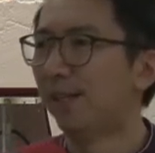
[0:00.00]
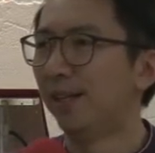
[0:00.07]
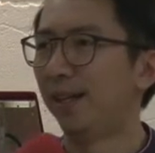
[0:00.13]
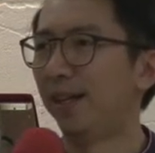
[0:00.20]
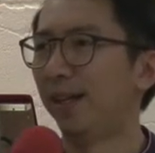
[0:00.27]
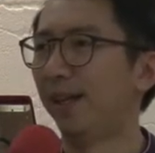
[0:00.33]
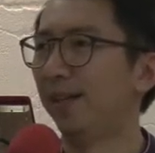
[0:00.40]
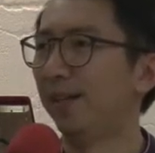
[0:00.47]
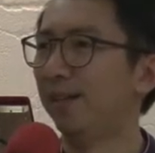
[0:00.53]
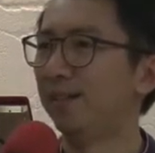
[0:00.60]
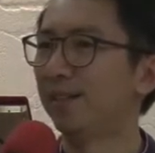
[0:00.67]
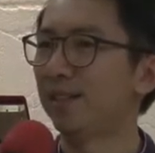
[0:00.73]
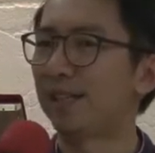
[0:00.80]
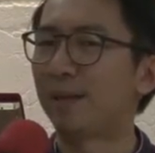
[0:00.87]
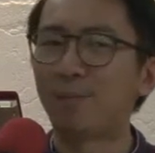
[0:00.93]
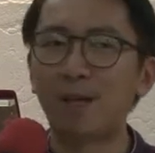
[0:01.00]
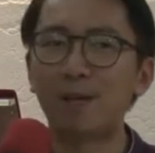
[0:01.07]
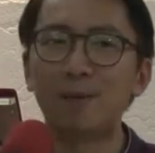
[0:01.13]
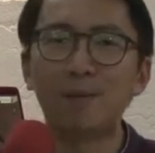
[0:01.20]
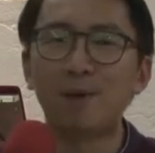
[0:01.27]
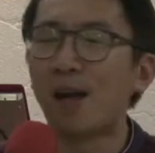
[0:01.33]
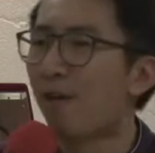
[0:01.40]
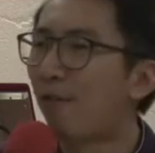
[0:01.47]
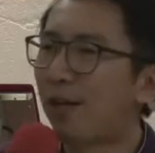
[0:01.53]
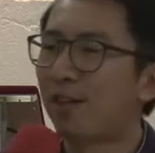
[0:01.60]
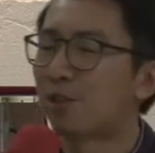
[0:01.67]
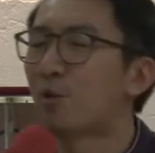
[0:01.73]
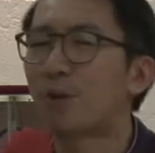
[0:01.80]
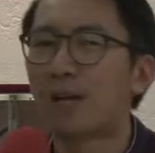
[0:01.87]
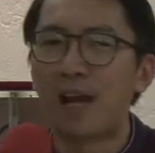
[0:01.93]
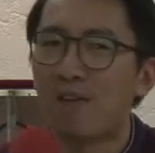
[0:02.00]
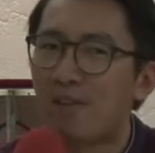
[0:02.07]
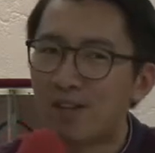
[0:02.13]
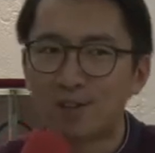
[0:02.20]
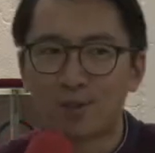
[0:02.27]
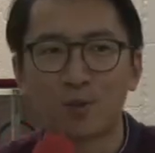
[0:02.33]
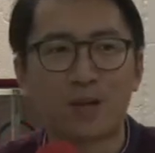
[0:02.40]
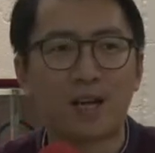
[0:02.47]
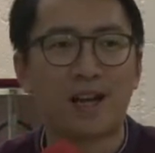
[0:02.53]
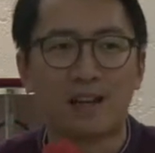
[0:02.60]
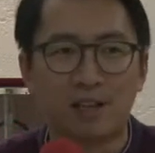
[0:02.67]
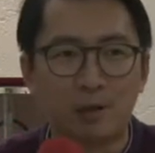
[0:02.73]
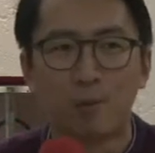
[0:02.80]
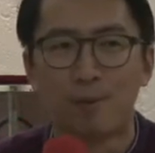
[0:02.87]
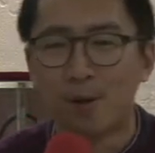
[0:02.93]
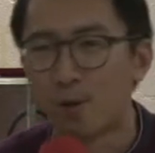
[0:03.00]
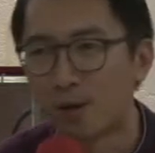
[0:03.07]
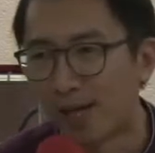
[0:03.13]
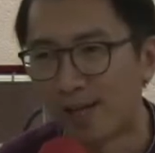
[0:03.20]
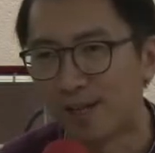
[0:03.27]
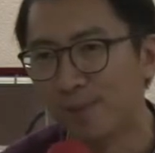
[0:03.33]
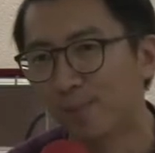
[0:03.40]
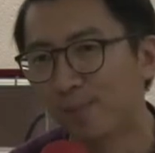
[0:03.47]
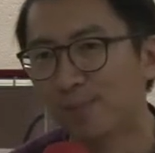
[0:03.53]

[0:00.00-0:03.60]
and just keep telling people everything is okay, and it will be okay.